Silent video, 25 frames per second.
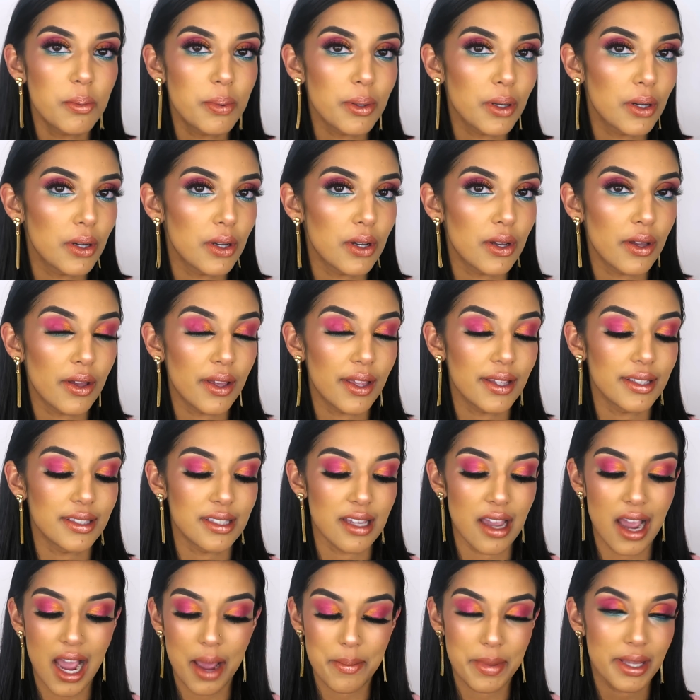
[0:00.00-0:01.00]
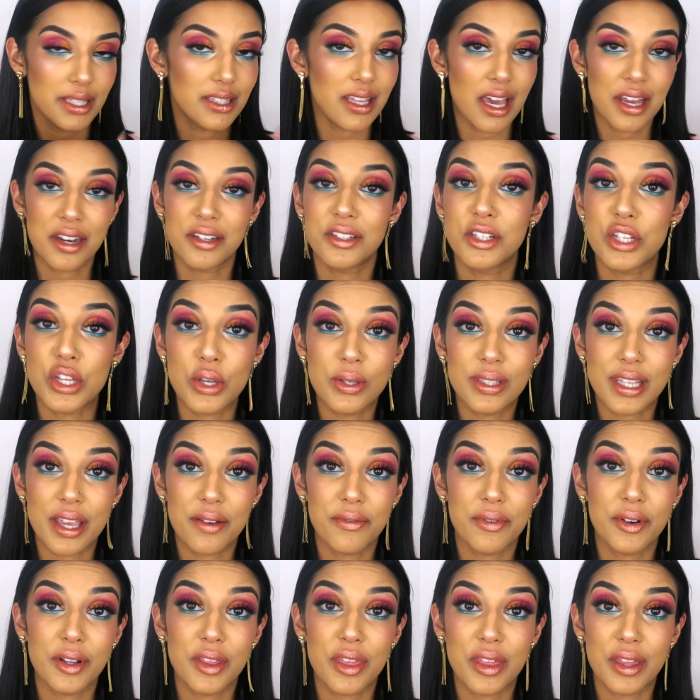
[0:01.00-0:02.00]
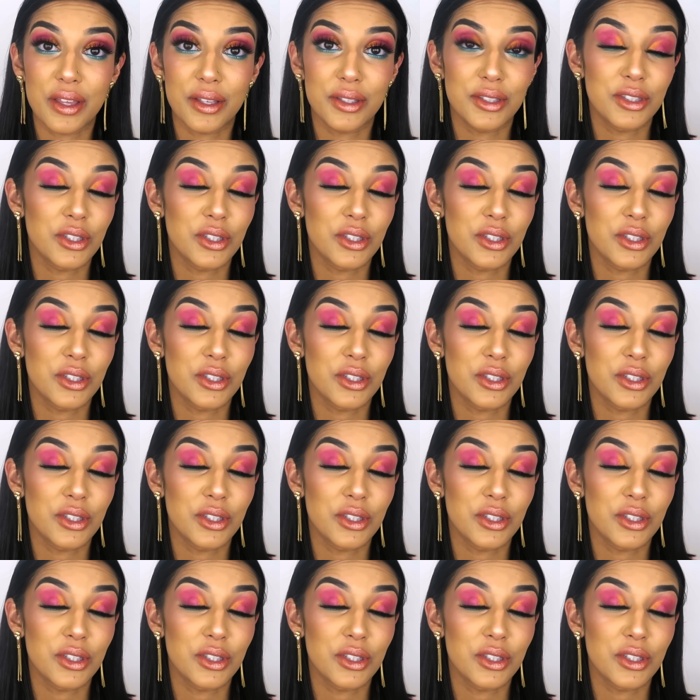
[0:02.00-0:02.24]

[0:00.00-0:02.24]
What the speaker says: because yeah, I'm excited to use everything.